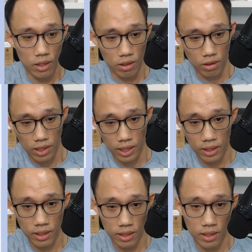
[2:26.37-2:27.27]
Okay,
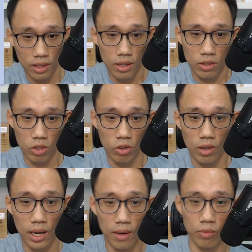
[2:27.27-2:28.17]

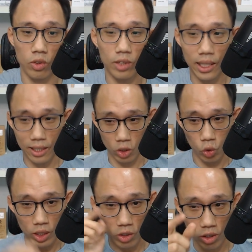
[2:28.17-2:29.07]
so take the
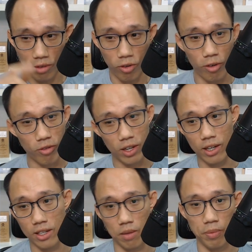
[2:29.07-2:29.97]
2024 figure
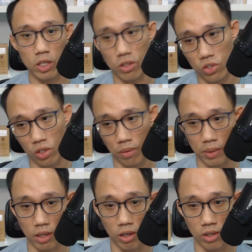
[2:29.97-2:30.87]
as a pinch of salt
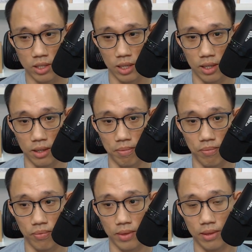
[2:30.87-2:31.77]
because
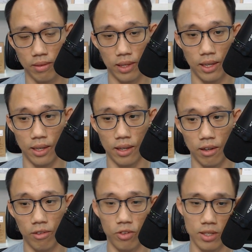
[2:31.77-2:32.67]
they are
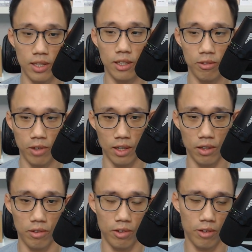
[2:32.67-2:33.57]
obviously we
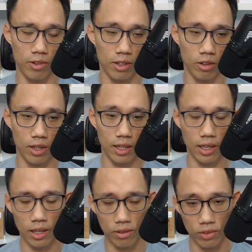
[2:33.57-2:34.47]
are not at the
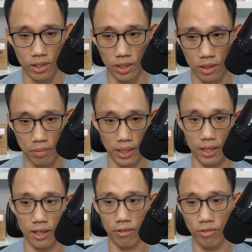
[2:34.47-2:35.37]
end of the year, but
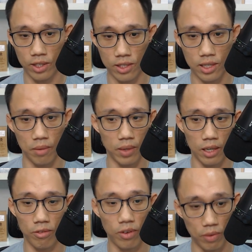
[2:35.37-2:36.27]
there are figures coming in
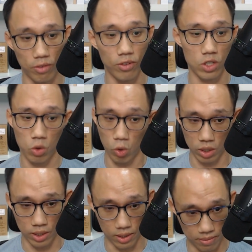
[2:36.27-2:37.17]
from the first
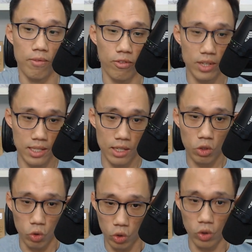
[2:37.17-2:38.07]
quarter. Firstly, to
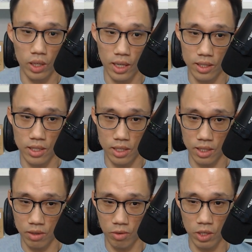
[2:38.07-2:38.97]
note, it's
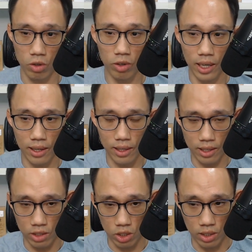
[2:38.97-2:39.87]
when you look at it
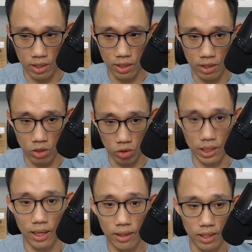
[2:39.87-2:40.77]
in
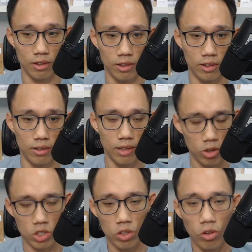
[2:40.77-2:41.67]
totality, there
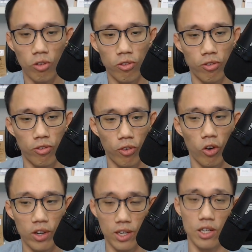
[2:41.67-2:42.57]
is no 4
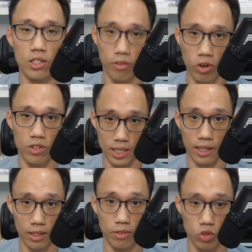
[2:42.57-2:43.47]
years of
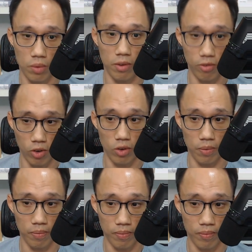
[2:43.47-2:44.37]
consecutive drop in volume.
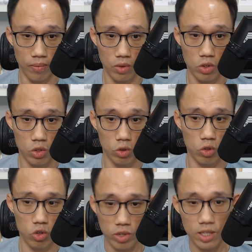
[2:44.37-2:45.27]
So
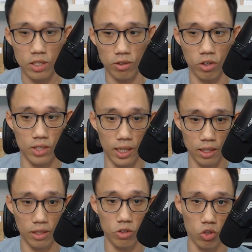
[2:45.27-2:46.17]
3 years
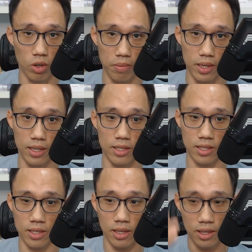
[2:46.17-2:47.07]
consecutive drop, it's
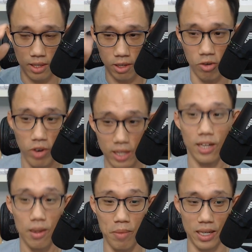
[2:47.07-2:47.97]
already the
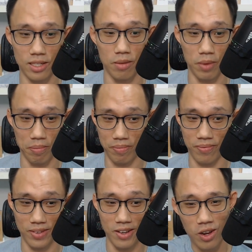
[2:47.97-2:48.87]
maximum.
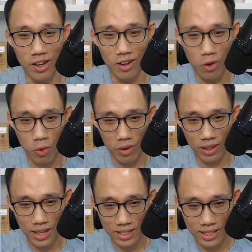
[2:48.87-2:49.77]

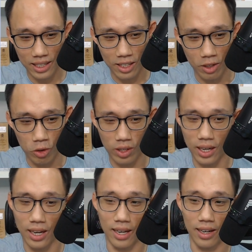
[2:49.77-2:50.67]
Let's take a look
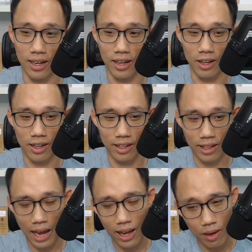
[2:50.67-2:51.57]
at the
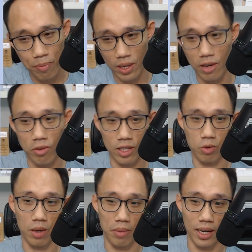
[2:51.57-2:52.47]
other periods
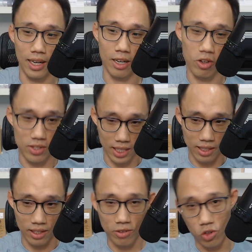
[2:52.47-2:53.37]
whereby there are
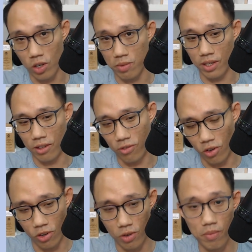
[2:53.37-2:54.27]
consecutive drops in the
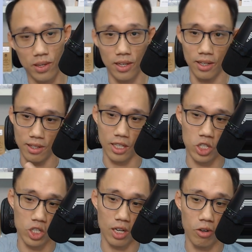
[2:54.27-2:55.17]
volume in the next
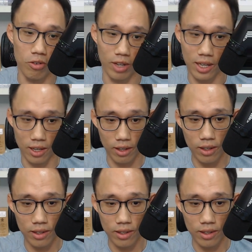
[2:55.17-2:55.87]
chart over here.